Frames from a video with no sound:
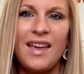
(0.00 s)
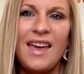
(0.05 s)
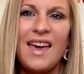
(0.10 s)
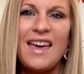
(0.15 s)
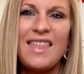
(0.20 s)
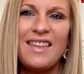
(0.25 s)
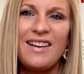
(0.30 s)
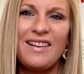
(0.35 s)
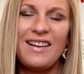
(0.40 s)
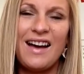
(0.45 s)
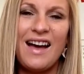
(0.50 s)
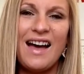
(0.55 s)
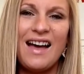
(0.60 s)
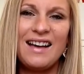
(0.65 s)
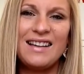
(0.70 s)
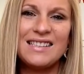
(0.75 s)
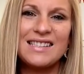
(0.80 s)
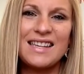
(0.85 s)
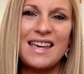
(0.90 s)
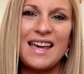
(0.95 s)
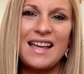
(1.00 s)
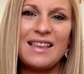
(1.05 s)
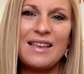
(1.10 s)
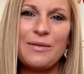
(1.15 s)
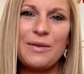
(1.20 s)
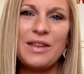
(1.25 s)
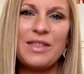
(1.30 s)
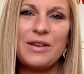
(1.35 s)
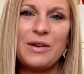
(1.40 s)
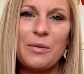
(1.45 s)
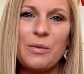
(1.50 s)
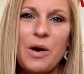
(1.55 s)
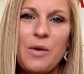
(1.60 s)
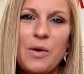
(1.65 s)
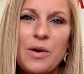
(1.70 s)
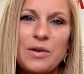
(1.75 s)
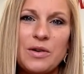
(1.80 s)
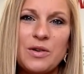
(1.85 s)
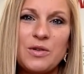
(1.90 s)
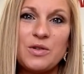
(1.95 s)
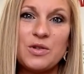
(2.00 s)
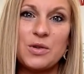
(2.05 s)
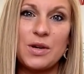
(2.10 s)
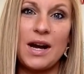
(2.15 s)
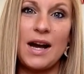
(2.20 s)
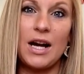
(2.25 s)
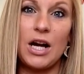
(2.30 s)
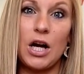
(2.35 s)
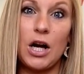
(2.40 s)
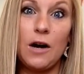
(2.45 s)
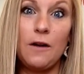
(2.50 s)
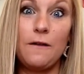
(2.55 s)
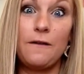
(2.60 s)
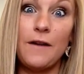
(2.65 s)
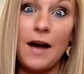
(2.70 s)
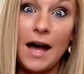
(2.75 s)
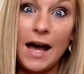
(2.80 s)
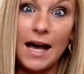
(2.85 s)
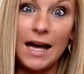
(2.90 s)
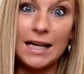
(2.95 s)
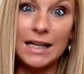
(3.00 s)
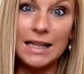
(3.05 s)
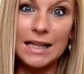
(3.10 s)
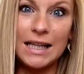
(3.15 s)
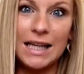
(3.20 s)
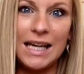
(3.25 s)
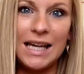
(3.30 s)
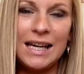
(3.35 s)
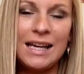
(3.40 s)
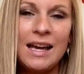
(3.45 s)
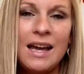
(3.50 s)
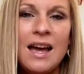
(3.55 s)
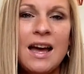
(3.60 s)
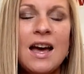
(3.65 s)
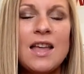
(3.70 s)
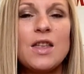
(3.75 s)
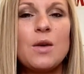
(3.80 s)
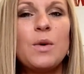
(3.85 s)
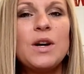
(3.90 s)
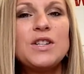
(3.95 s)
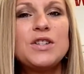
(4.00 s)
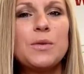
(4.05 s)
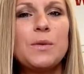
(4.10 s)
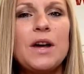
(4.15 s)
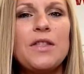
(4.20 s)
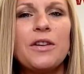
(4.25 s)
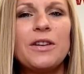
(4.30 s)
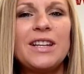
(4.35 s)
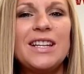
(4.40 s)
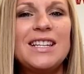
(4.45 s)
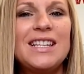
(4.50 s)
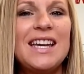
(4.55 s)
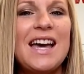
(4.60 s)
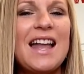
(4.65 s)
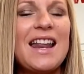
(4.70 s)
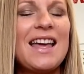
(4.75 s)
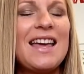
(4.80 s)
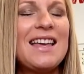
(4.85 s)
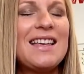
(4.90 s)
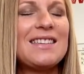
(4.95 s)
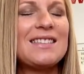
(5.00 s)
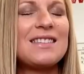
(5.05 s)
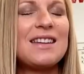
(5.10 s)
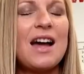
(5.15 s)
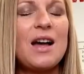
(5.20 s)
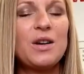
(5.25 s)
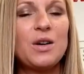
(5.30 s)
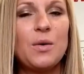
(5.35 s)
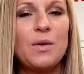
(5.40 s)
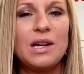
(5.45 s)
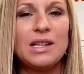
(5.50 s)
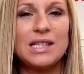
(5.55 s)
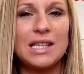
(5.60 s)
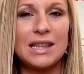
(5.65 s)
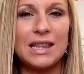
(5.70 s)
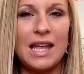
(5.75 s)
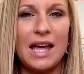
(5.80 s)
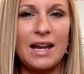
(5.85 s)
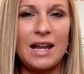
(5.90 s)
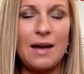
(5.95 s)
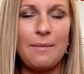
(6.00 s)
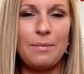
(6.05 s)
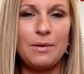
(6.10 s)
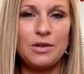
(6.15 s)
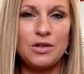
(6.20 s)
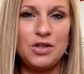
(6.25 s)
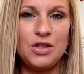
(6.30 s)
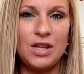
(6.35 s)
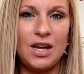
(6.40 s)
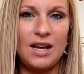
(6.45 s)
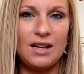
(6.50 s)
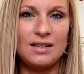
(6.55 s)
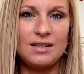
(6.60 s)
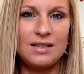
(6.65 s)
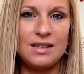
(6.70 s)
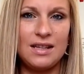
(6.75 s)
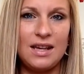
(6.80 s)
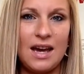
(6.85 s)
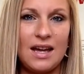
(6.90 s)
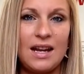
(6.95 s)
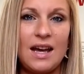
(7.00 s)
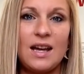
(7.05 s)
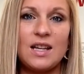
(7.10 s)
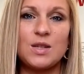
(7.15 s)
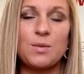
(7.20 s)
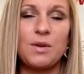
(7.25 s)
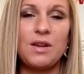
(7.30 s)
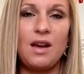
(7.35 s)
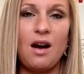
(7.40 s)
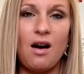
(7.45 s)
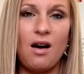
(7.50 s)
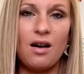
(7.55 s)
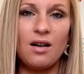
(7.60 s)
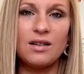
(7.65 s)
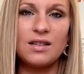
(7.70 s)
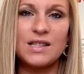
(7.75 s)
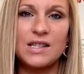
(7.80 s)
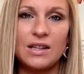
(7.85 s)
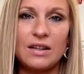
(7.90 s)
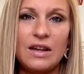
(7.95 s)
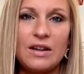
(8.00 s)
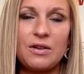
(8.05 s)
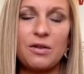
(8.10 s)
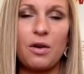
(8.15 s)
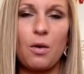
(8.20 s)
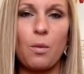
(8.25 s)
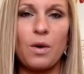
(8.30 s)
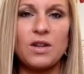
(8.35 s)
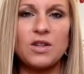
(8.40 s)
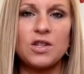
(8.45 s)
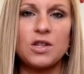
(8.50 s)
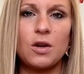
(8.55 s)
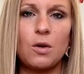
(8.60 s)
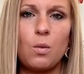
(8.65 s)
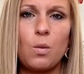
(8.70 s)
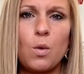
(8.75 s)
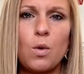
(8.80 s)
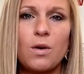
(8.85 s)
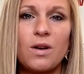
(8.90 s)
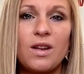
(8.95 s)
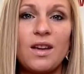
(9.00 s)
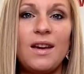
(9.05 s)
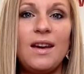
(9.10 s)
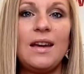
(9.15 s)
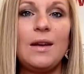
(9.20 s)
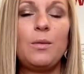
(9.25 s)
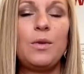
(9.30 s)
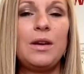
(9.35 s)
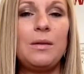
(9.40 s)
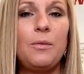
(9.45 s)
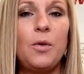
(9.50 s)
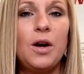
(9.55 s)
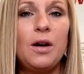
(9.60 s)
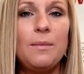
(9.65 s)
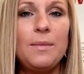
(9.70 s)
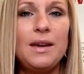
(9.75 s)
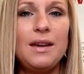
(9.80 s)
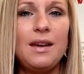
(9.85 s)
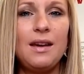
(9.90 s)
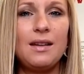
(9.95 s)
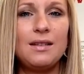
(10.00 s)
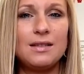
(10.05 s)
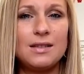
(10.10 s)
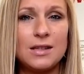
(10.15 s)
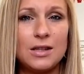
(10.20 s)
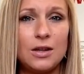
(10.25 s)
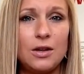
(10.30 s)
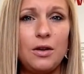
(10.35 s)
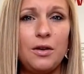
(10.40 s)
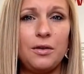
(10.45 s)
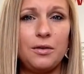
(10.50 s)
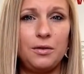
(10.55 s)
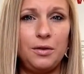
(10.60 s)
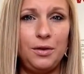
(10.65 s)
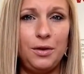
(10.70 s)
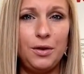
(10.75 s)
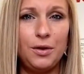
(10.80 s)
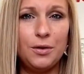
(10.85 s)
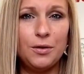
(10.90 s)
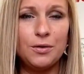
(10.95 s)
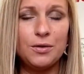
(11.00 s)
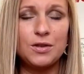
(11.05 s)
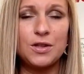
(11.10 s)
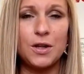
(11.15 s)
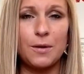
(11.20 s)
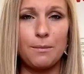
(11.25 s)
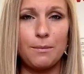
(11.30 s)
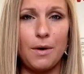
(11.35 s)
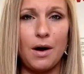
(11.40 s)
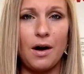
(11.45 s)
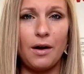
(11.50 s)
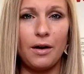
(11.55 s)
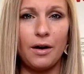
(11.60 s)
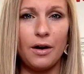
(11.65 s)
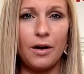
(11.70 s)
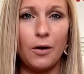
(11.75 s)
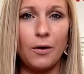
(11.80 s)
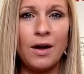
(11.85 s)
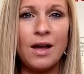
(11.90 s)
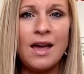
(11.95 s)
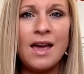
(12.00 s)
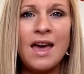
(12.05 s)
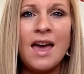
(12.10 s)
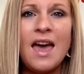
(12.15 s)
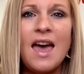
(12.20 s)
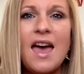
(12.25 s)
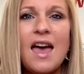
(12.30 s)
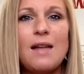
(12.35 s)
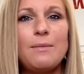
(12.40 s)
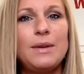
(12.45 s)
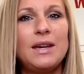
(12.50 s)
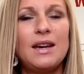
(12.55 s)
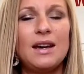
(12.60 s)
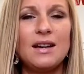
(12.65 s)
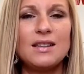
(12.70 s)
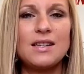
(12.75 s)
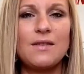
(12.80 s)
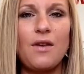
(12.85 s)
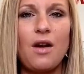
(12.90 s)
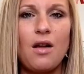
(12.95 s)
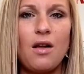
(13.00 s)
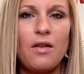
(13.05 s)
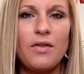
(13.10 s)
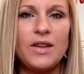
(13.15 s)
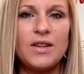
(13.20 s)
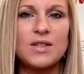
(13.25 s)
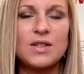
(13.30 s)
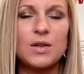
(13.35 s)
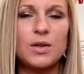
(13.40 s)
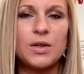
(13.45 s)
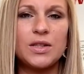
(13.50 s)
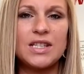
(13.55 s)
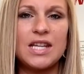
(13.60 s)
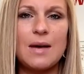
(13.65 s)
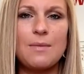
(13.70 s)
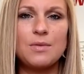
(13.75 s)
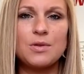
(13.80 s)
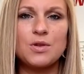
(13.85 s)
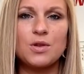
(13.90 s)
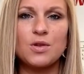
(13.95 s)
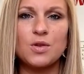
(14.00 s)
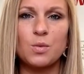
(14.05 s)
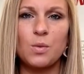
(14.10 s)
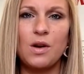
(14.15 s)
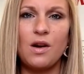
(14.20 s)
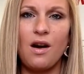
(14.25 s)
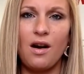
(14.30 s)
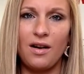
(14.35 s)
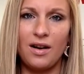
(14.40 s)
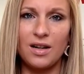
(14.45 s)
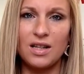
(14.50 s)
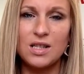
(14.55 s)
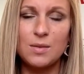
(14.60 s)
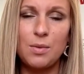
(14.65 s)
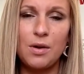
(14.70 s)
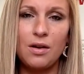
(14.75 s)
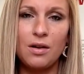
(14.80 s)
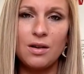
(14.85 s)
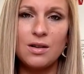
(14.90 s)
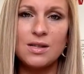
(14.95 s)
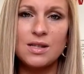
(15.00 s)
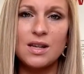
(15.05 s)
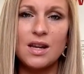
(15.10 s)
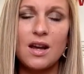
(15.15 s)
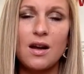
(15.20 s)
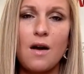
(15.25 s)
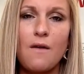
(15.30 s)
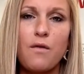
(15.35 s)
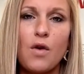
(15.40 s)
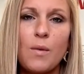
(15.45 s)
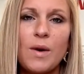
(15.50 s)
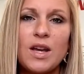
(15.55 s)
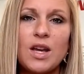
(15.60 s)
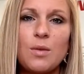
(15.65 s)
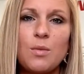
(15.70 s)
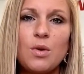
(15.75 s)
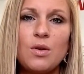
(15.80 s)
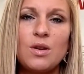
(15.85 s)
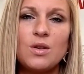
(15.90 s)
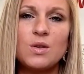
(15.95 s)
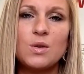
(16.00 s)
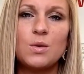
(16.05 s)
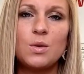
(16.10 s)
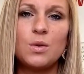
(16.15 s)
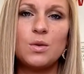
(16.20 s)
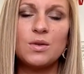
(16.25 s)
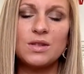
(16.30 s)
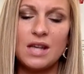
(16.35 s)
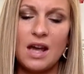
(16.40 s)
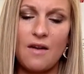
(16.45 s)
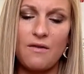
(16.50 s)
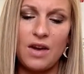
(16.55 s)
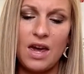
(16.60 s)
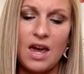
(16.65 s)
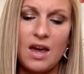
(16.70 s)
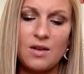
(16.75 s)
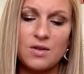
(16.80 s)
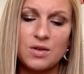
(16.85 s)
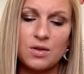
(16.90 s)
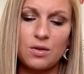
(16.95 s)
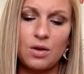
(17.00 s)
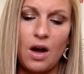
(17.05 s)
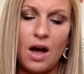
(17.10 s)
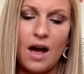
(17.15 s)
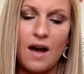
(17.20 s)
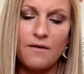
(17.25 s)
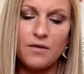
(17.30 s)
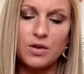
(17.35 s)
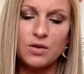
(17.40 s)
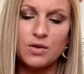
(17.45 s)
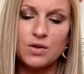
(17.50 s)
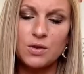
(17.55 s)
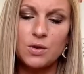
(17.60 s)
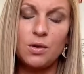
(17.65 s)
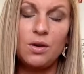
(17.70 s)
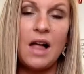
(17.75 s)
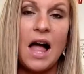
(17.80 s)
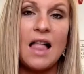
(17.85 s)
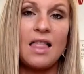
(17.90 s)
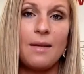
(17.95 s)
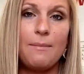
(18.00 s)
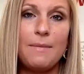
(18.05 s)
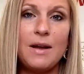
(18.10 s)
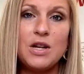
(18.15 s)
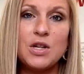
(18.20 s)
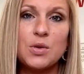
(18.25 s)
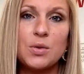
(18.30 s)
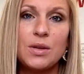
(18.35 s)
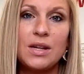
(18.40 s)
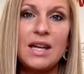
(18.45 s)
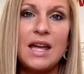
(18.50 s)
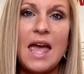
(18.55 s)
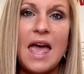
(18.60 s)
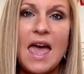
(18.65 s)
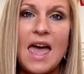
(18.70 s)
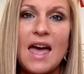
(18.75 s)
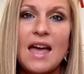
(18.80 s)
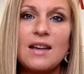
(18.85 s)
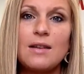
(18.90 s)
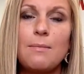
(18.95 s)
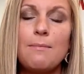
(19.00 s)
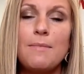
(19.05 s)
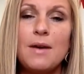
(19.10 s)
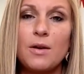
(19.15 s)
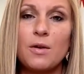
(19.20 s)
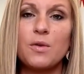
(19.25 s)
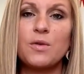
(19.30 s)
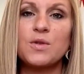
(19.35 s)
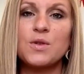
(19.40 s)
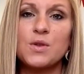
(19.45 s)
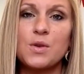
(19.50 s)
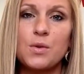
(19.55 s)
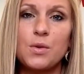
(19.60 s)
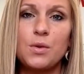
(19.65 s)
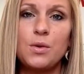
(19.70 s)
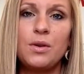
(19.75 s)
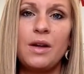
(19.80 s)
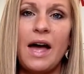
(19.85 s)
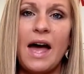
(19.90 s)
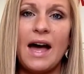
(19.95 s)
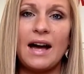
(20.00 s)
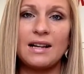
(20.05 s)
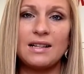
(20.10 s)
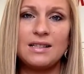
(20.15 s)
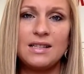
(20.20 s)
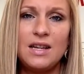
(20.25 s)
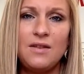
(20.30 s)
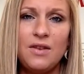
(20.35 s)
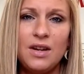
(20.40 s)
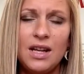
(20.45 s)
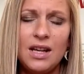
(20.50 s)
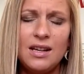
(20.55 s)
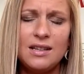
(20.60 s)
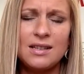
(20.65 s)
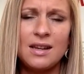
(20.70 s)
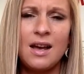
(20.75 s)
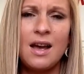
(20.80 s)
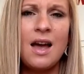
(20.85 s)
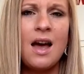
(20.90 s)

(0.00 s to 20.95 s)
Hey there, guys. Kayla with your WoWo News Tracker, finally. The winter weather in Indiana is not going to let up just yet, as we are still under a wind chill warning, and we will be until noon tomorrow. And because of all these cold temperatures we are experiencing, Fort Wayne Community Schools have canceled after school elementary and middle school activities.